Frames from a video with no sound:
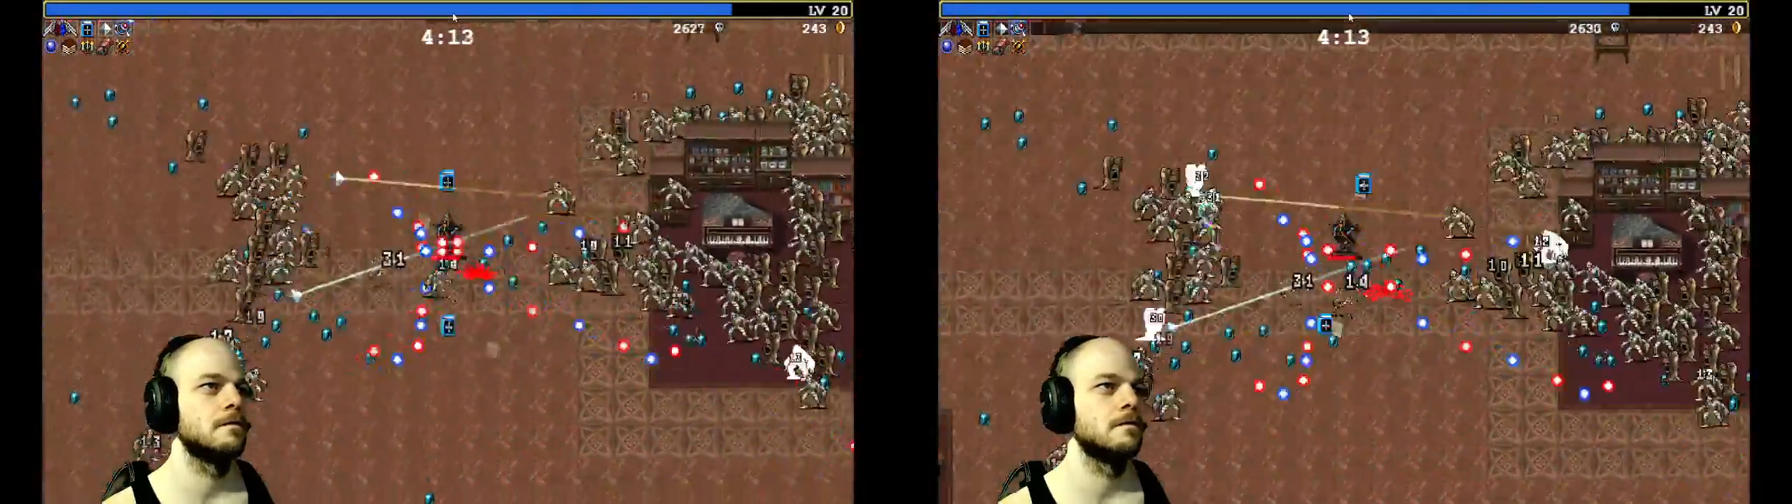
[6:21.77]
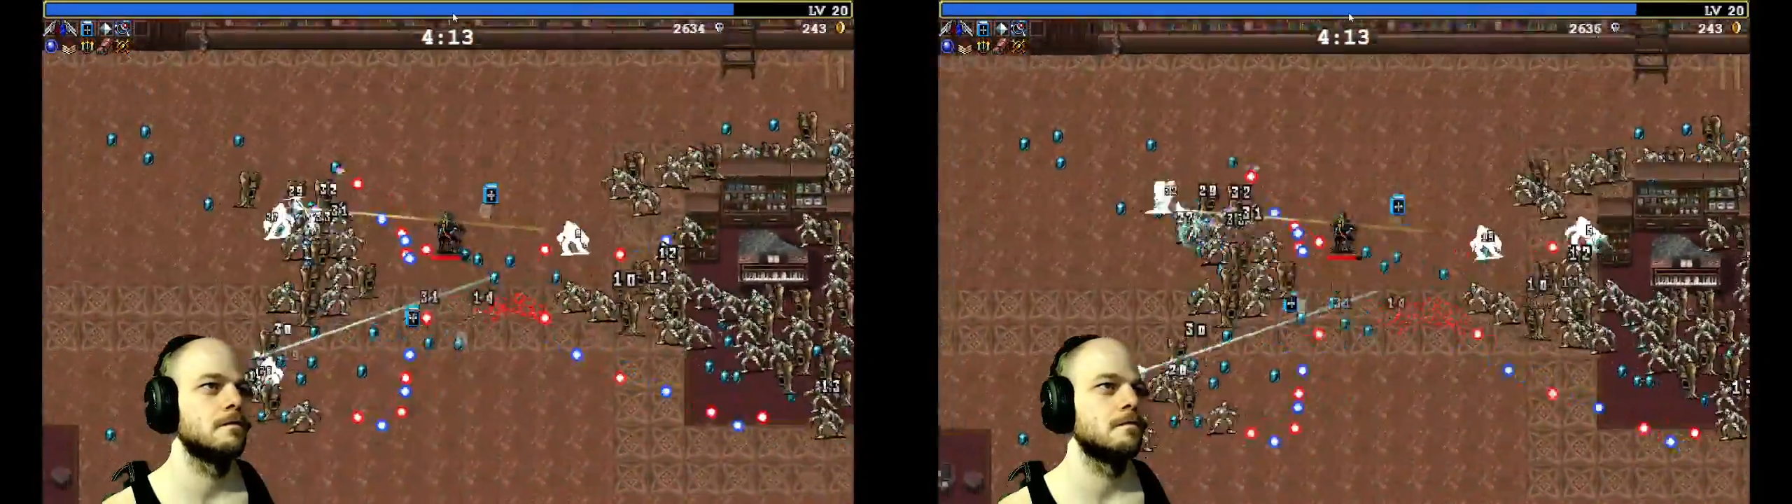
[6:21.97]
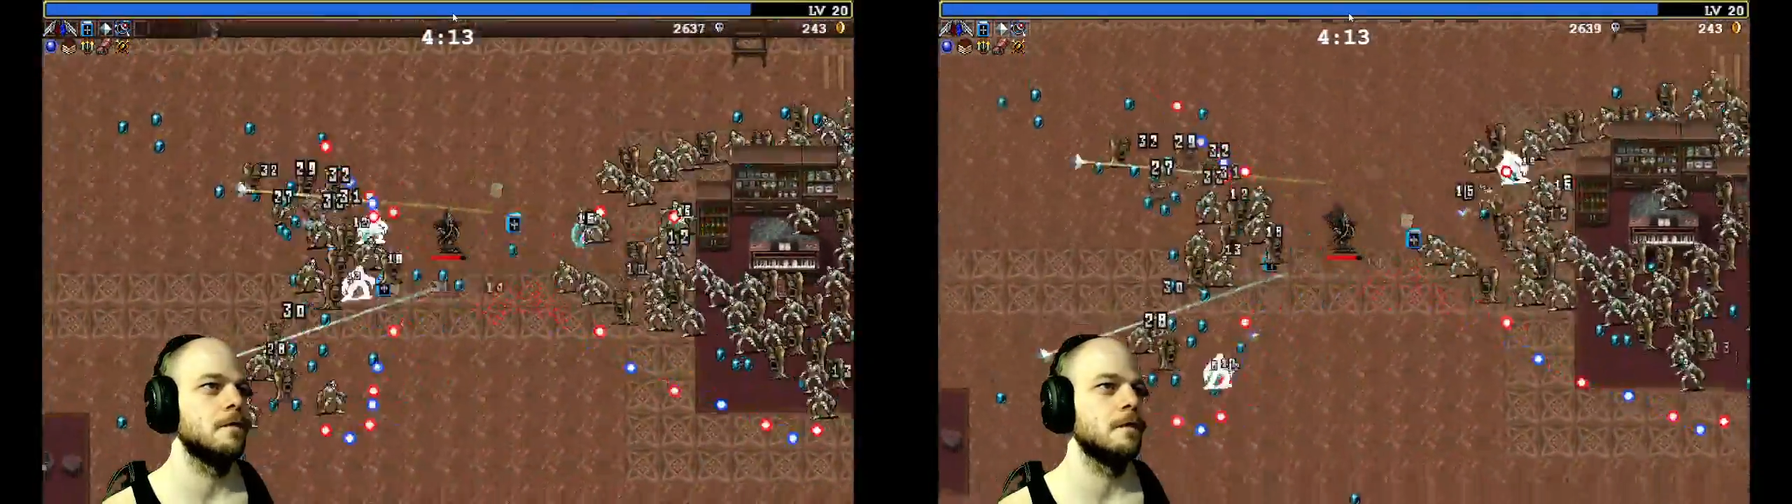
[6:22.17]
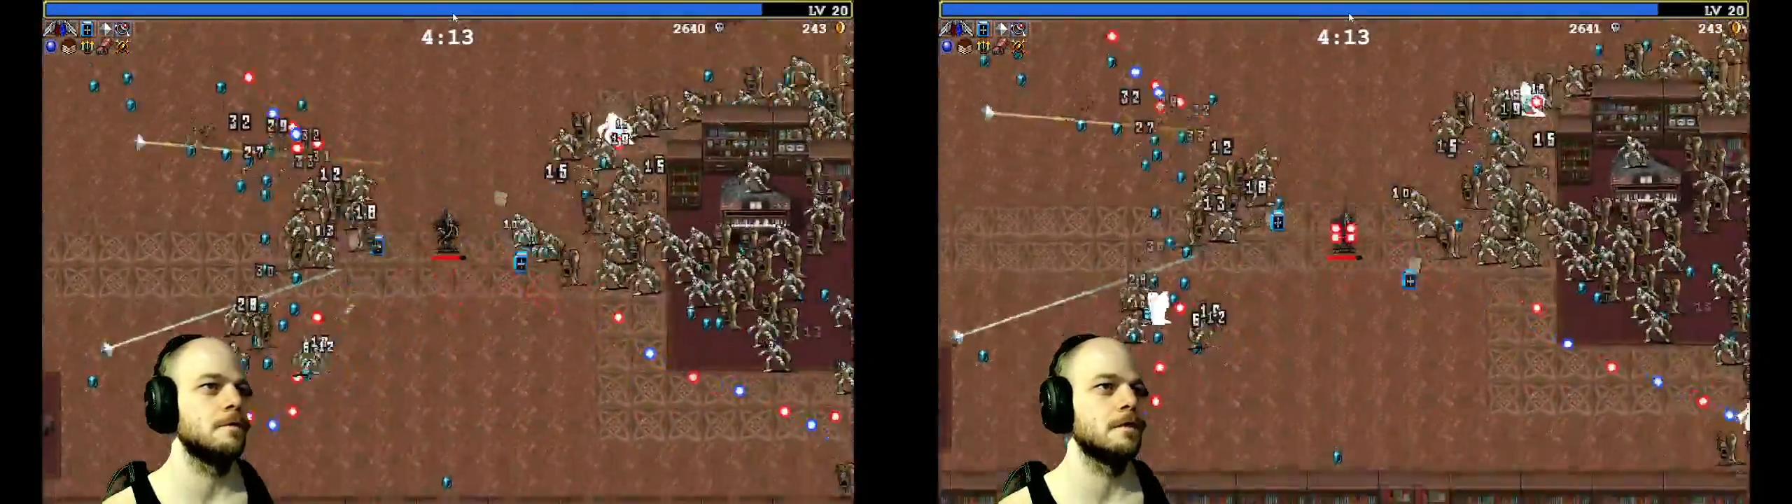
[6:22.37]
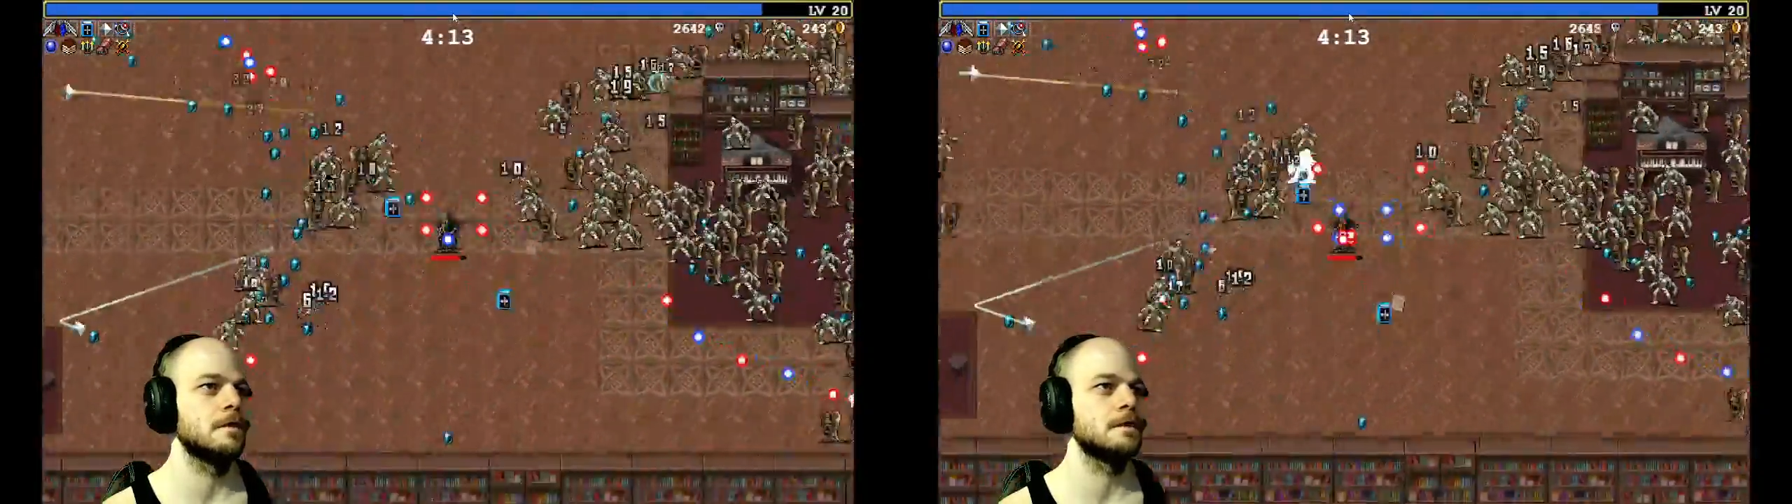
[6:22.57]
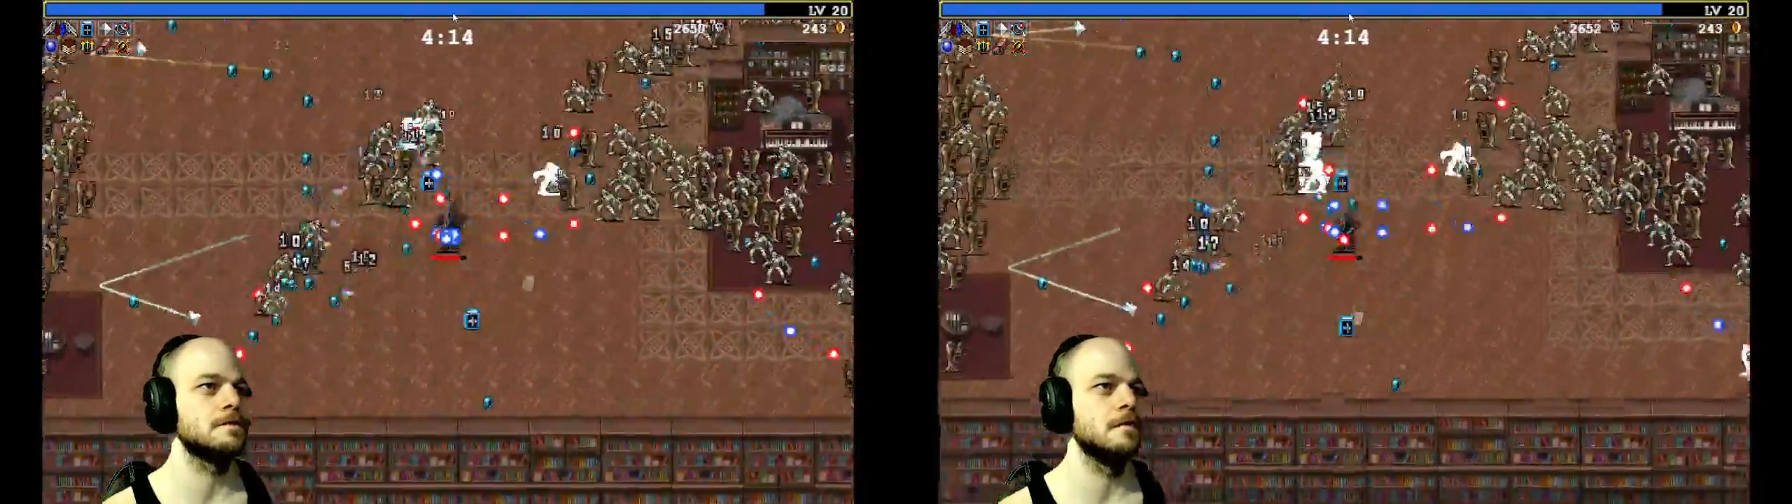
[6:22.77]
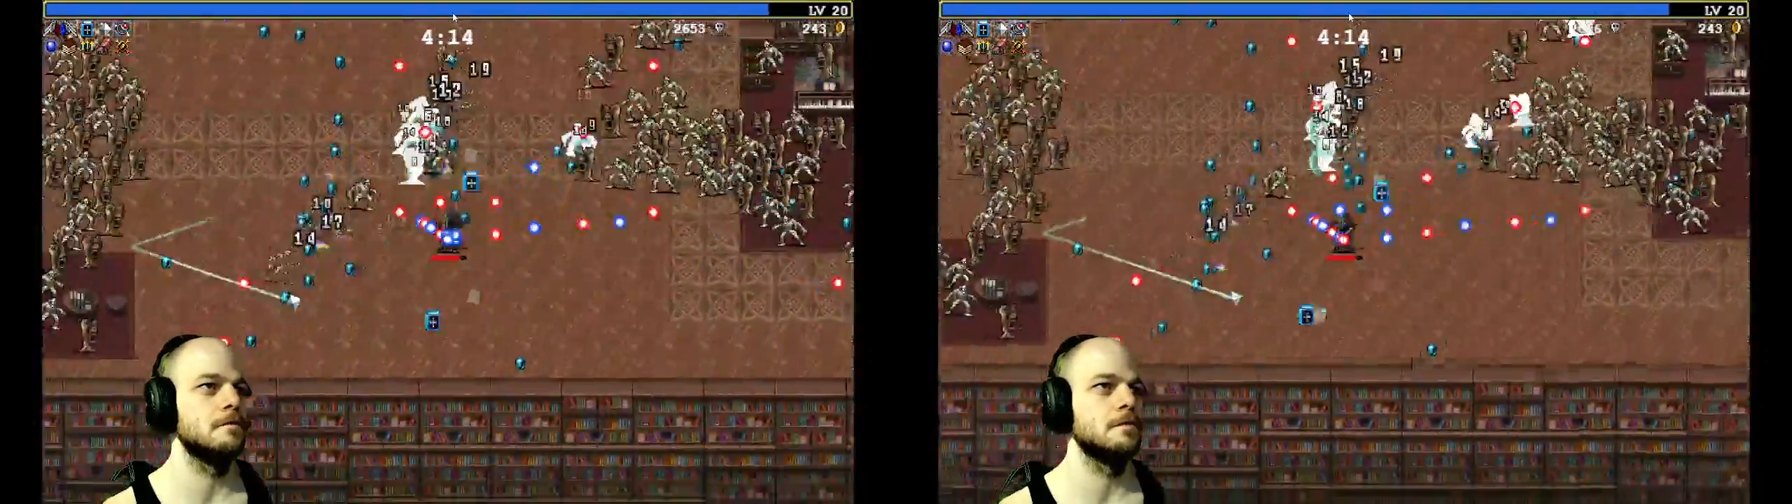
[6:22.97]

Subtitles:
Might be the next level,